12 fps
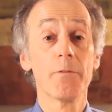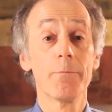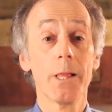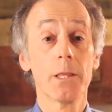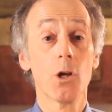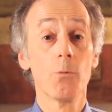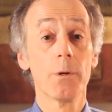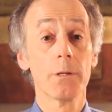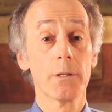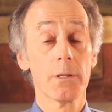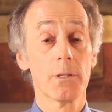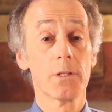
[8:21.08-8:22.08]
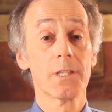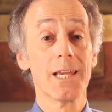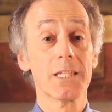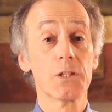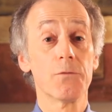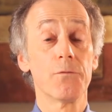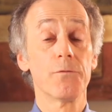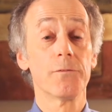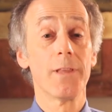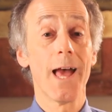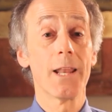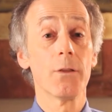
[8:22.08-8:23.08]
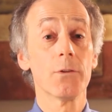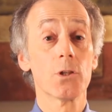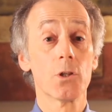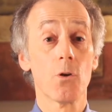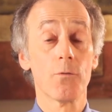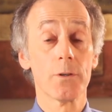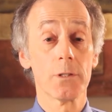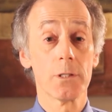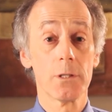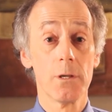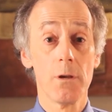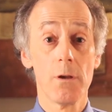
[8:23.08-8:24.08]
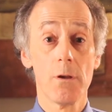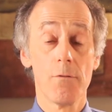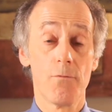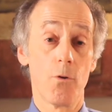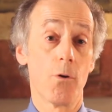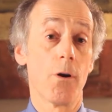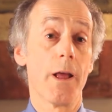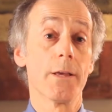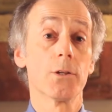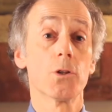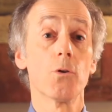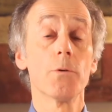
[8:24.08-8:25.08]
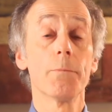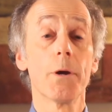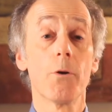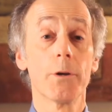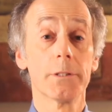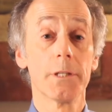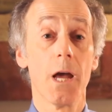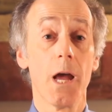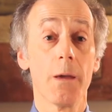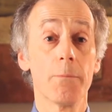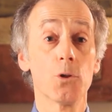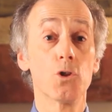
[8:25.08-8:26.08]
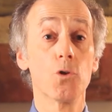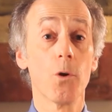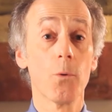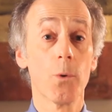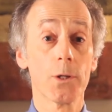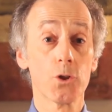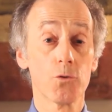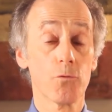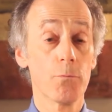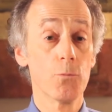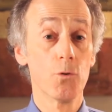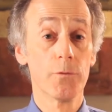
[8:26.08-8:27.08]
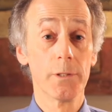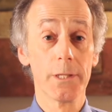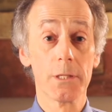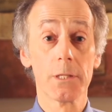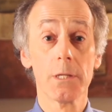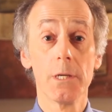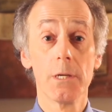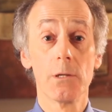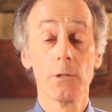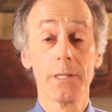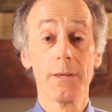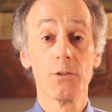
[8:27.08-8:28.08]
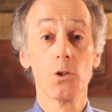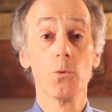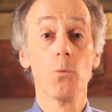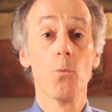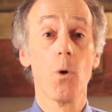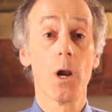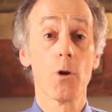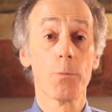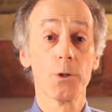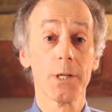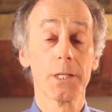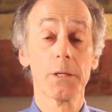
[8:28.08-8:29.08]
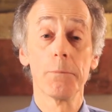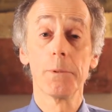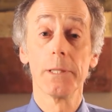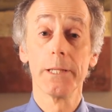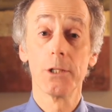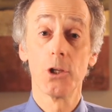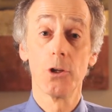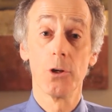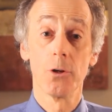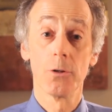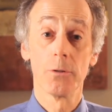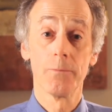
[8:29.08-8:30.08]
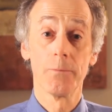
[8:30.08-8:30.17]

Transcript: of melanoma stays flat on the surface for a certain period of time, during which removal gives you 100% complete cure.